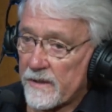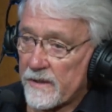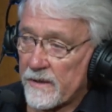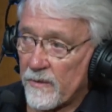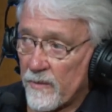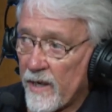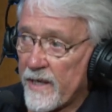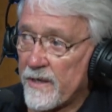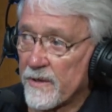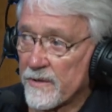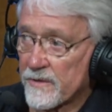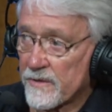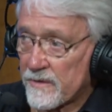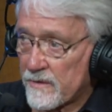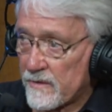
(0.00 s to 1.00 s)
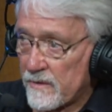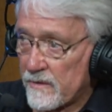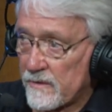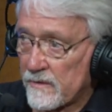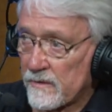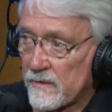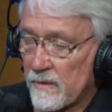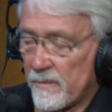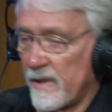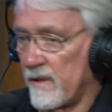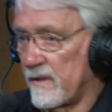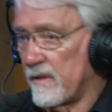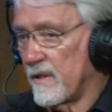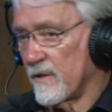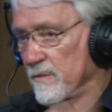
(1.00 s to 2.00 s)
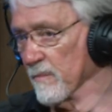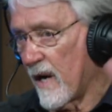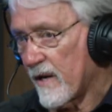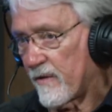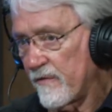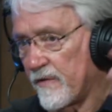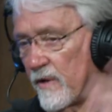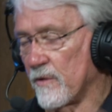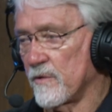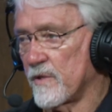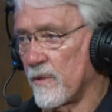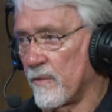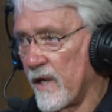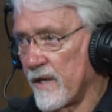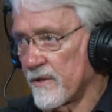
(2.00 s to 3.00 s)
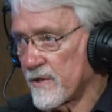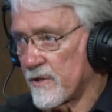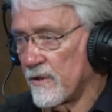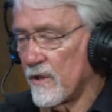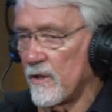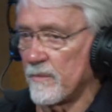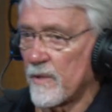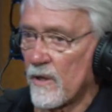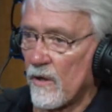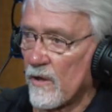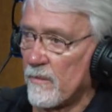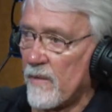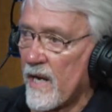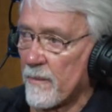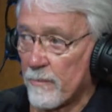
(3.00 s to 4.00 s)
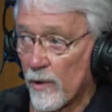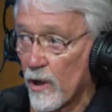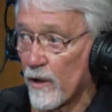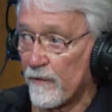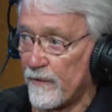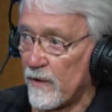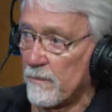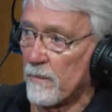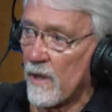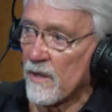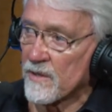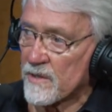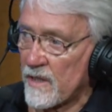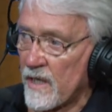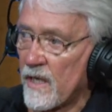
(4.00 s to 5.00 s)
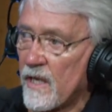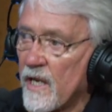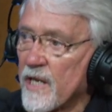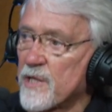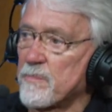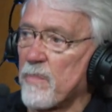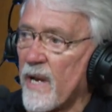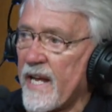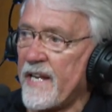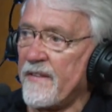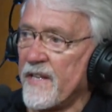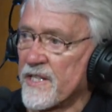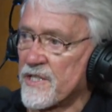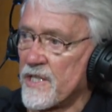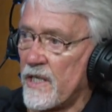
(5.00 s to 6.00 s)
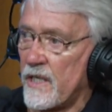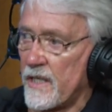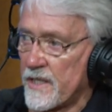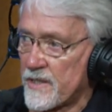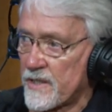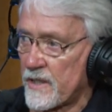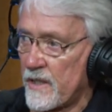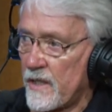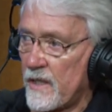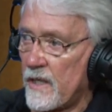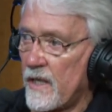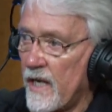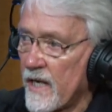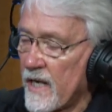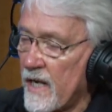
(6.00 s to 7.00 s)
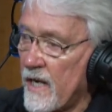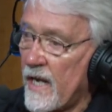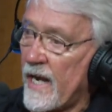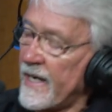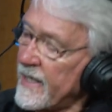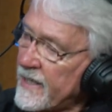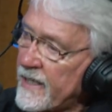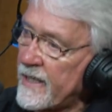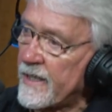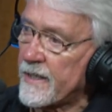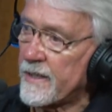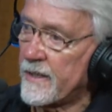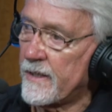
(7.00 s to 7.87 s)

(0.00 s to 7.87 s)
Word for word: the Raiders I mean, there's microphones. The Raiders stood up and called him out, brought a football, and said, "Explain right. this to us." Right. And he did. And he